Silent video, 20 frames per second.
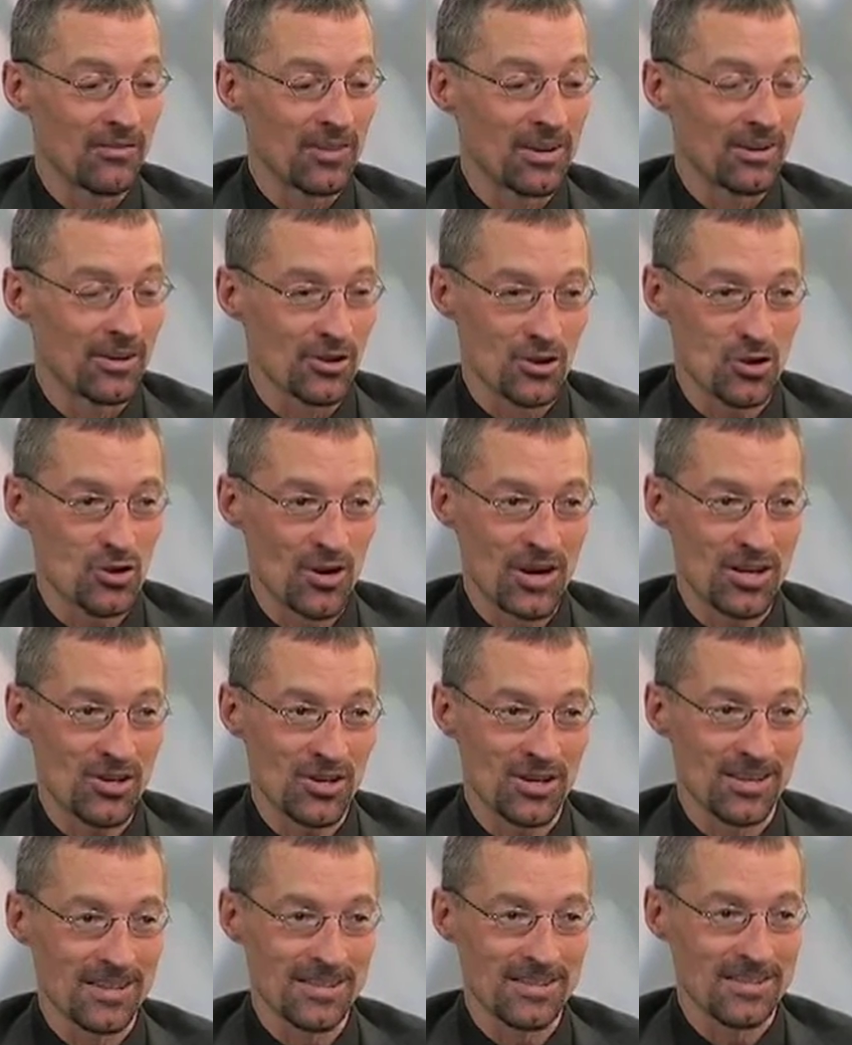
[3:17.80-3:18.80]
of the
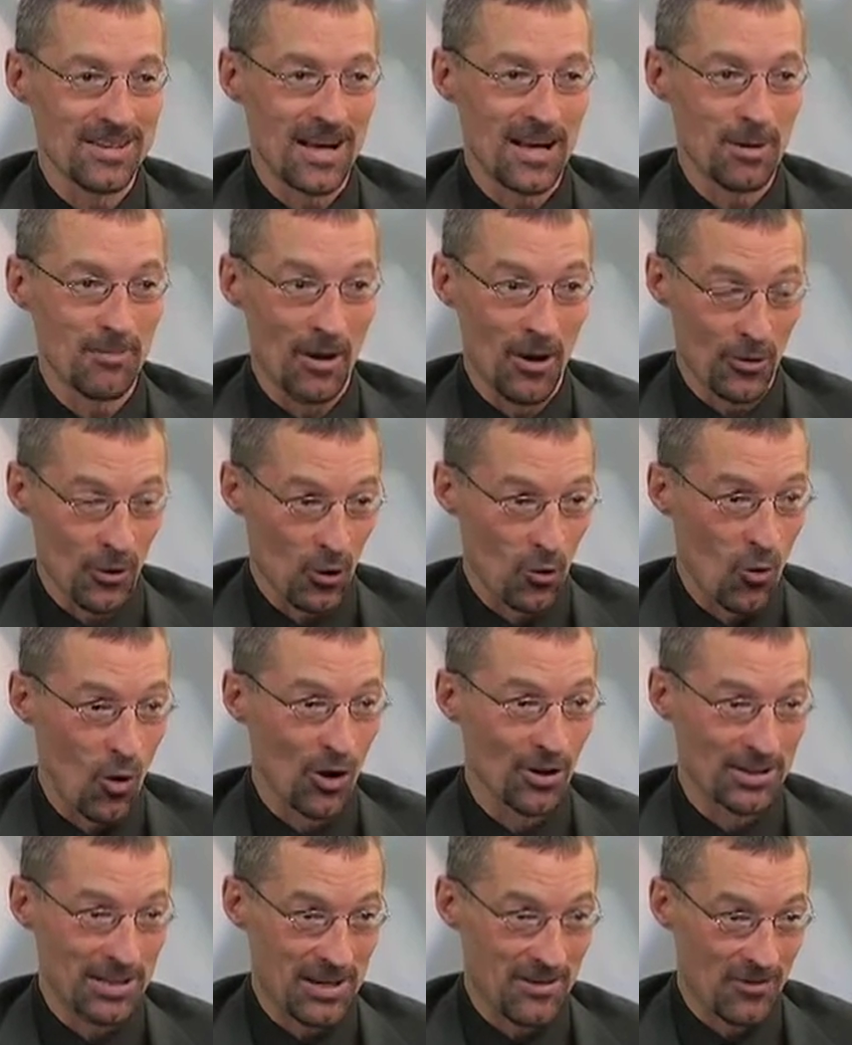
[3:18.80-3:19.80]
illustration is not about the
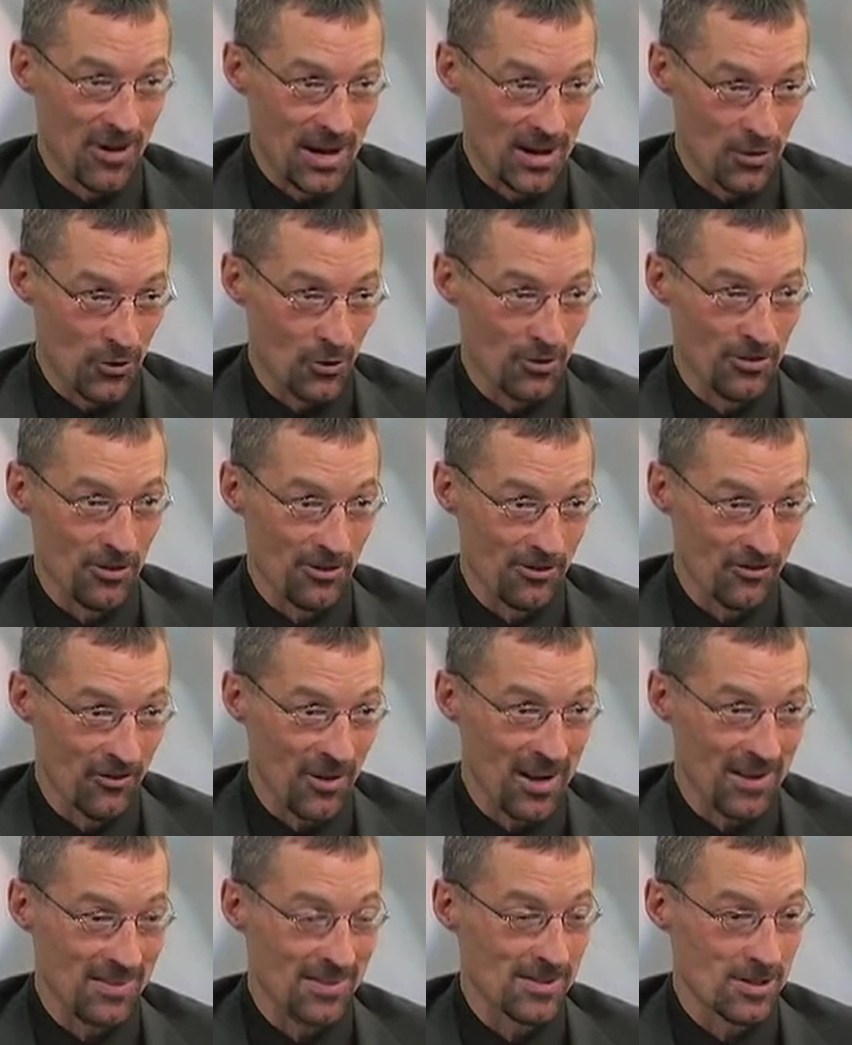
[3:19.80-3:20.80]
quality of either of their
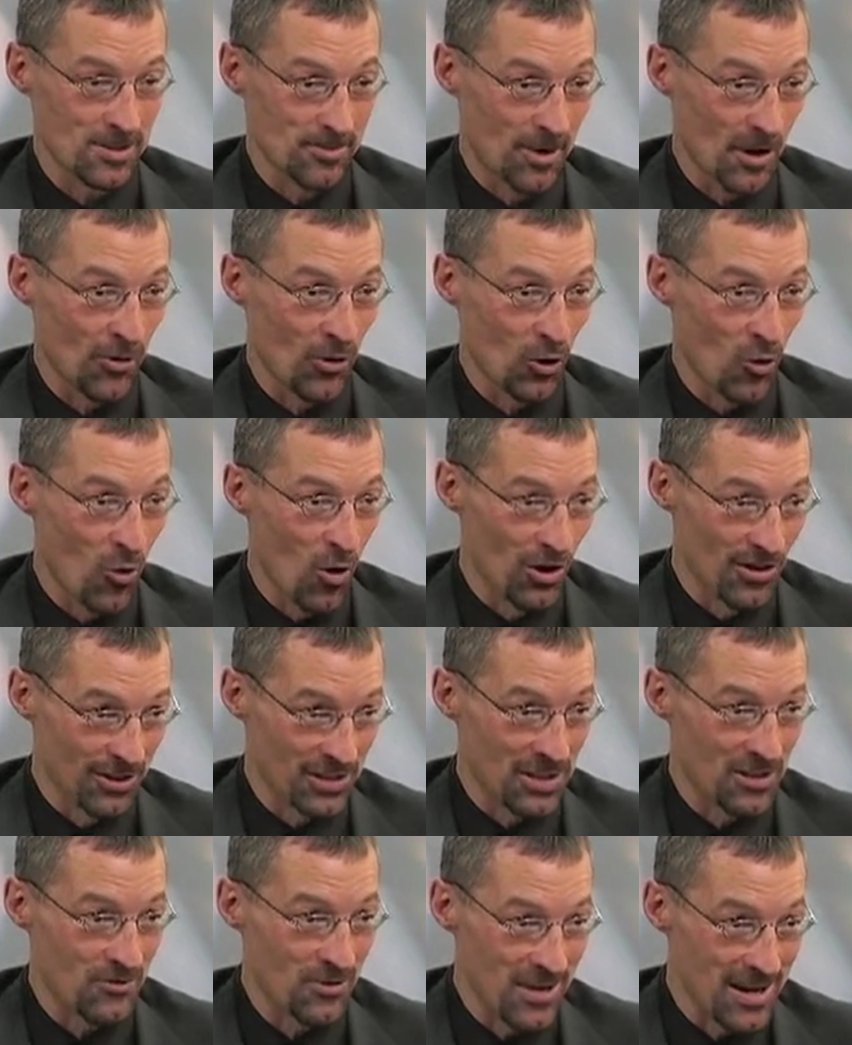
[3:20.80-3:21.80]
faith, it's about the
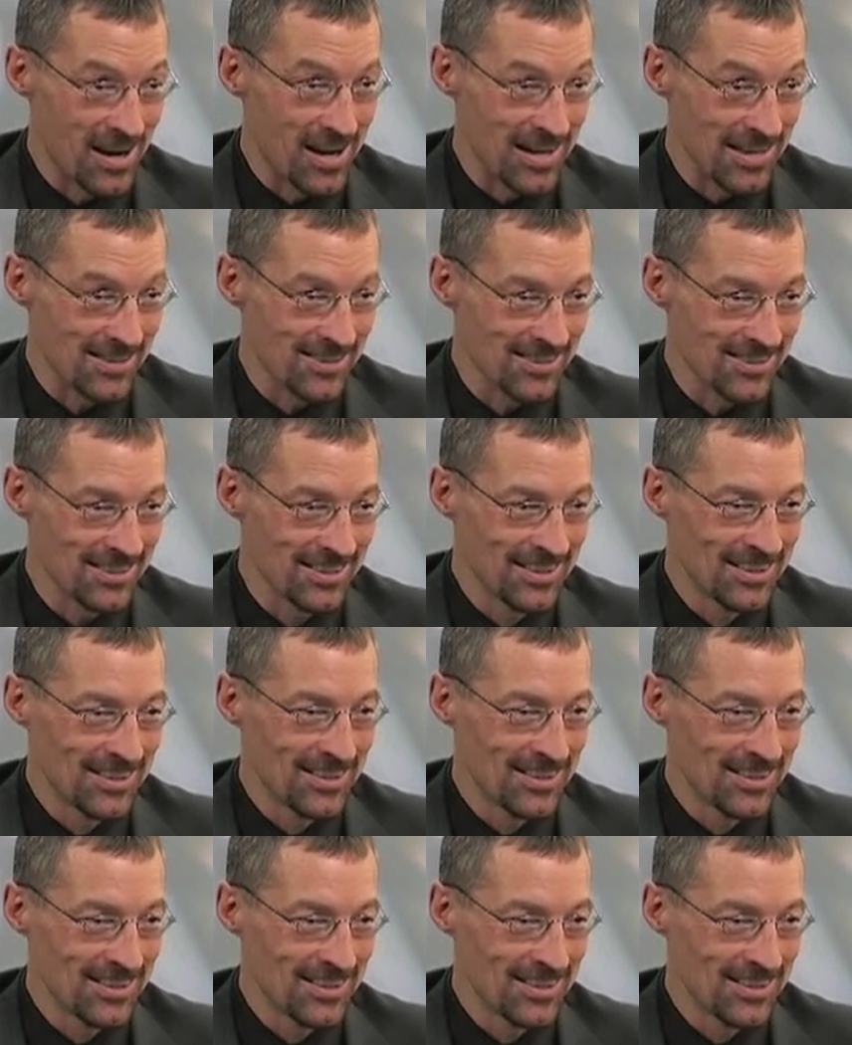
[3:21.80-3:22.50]
quality of the ice.